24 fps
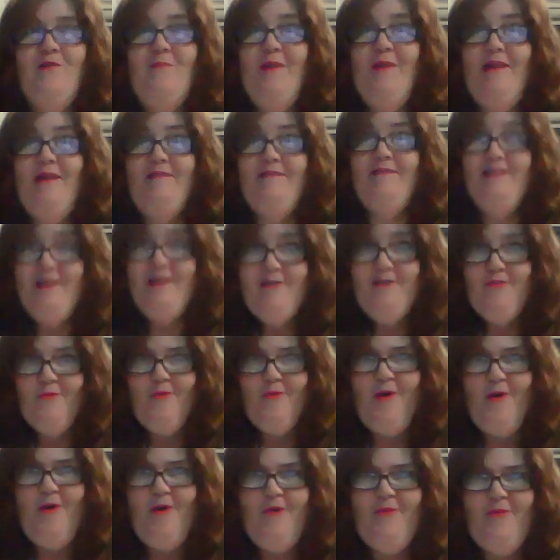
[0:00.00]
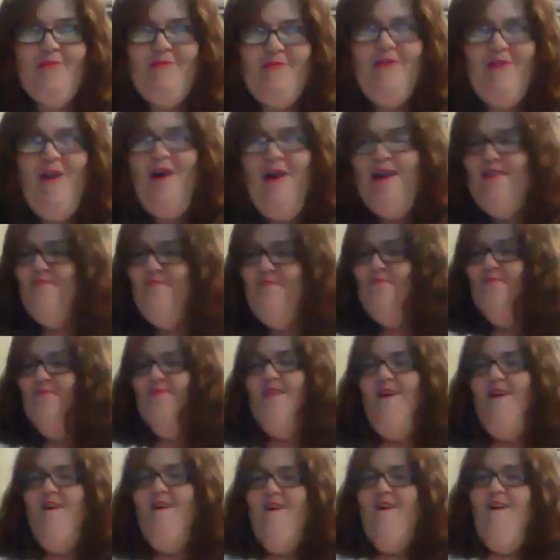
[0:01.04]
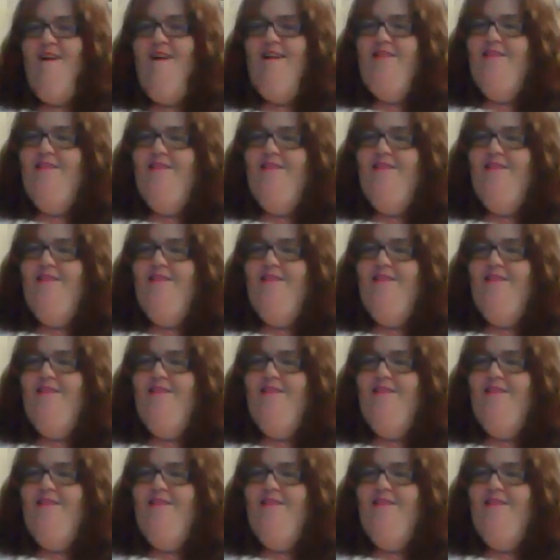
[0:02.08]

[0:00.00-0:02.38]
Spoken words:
about dinner rolls, right? All right,